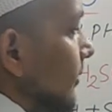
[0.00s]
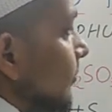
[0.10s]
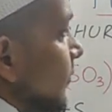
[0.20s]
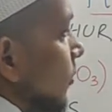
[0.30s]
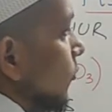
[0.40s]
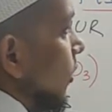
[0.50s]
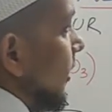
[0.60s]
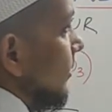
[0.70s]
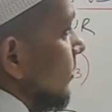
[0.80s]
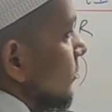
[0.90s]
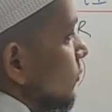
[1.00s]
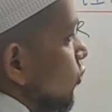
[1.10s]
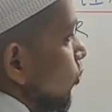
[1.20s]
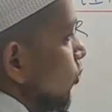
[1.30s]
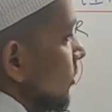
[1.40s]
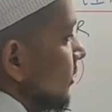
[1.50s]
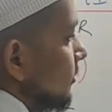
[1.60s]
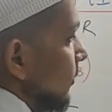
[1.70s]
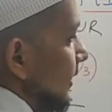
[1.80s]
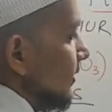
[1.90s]
1, 2,
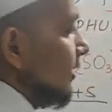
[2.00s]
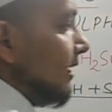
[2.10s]
3.